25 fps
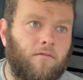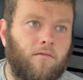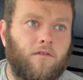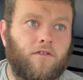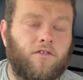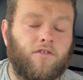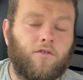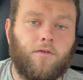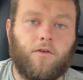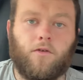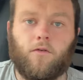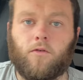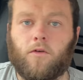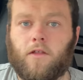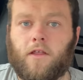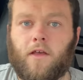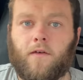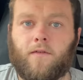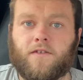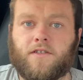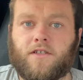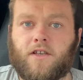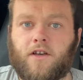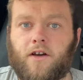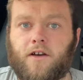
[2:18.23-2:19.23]
Should we call it the
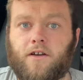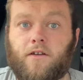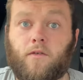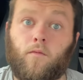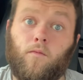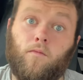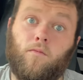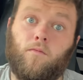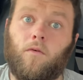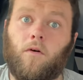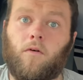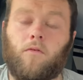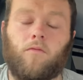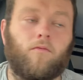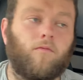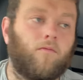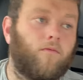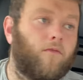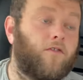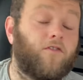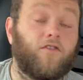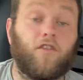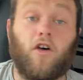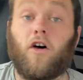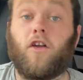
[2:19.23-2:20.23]
other side? Well,
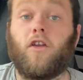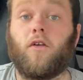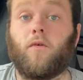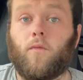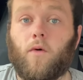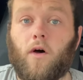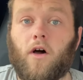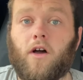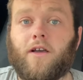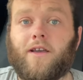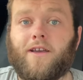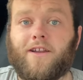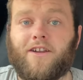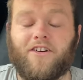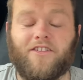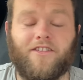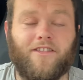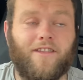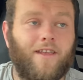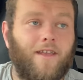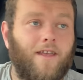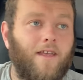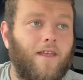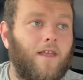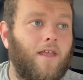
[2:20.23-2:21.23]
the side I'm working on.
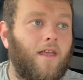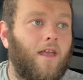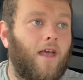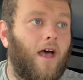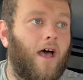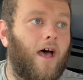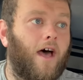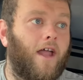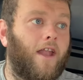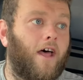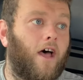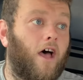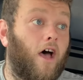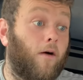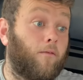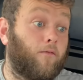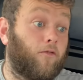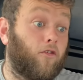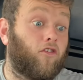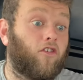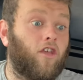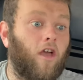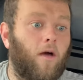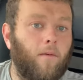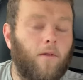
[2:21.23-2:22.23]
And uh, I'm
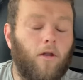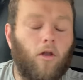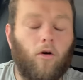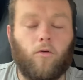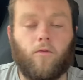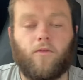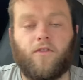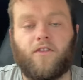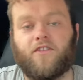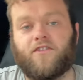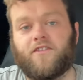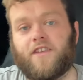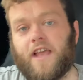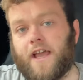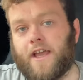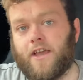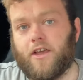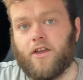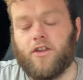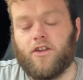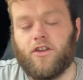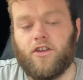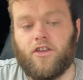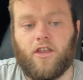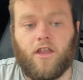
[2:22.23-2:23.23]
just coming along with the
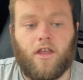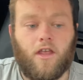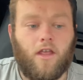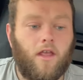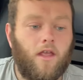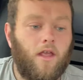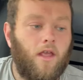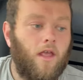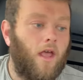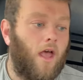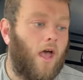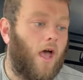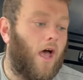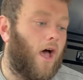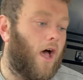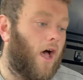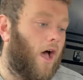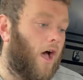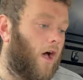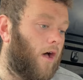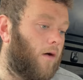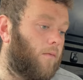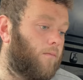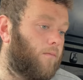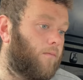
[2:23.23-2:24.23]
second.
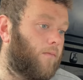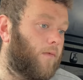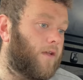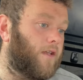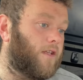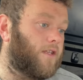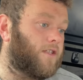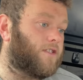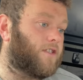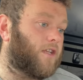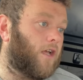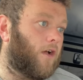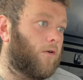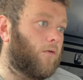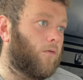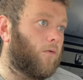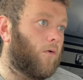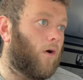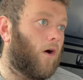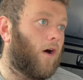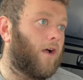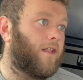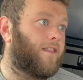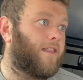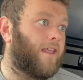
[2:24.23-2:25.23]
Um, so
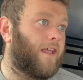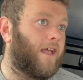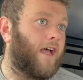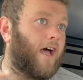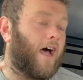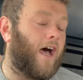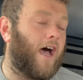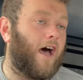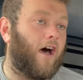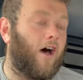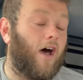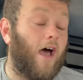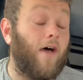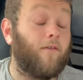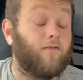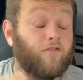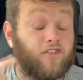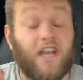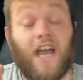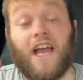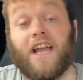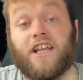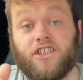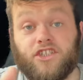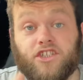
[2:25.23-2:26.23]
I did. I, have
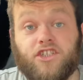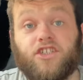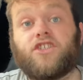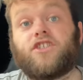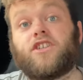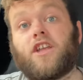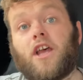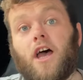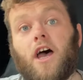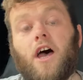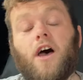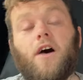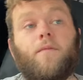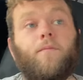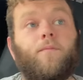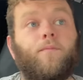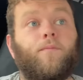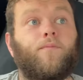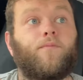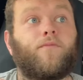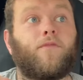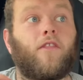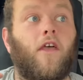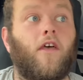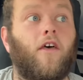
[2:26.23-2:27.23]
changed
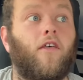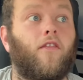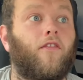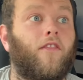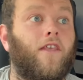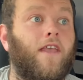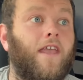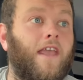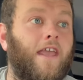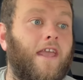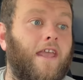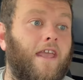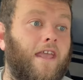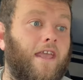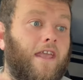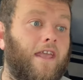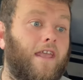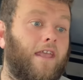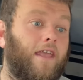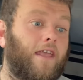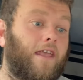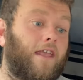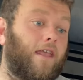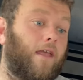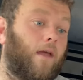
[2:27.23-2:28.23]
um,
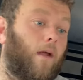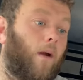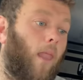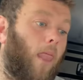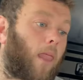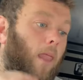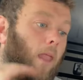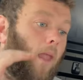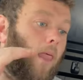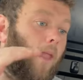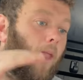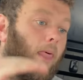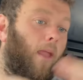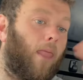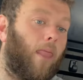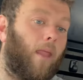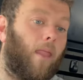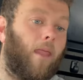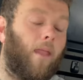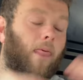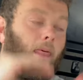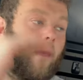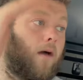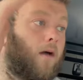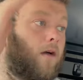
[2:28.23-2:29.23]
the what
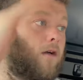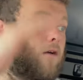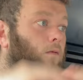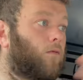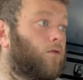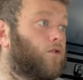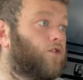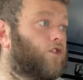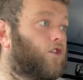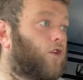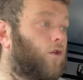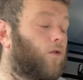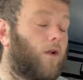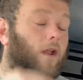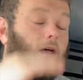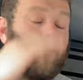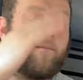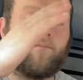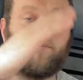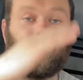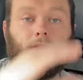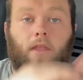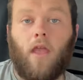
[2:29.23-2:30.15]
do you call it?